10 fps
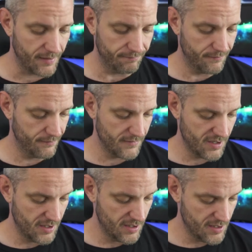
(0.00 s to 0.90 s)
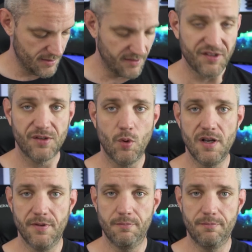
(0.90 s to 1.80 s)
and this is one
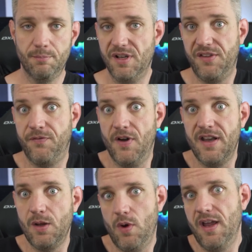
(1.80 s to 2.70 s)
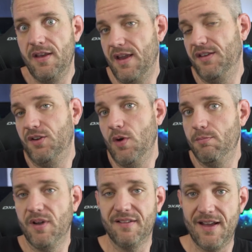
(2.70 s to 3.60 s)
of them, but it's fun anyway, and I do
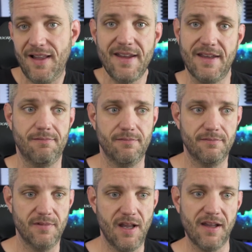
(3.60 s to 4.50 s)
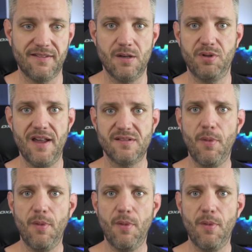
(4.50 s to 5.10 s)
it because I like it. And I guess it applies to